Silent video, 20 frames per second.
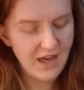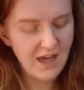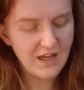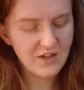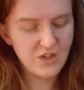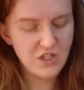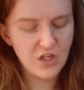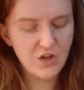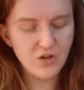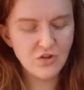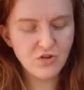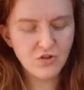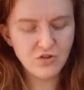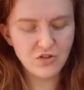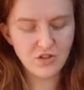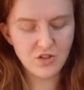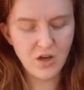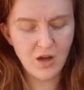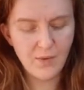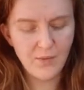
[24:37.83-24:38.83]
and she could not
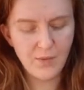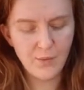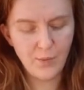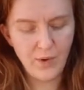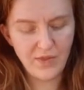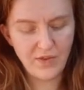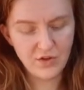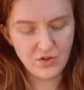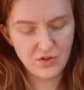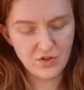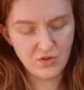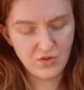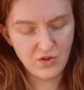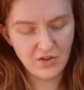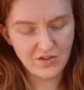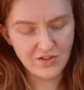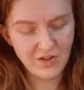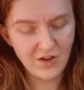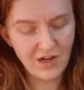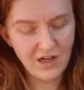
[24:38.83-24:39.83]
determine whether
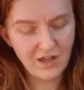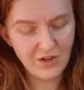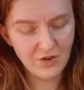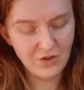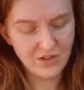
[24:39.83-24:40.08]
the silent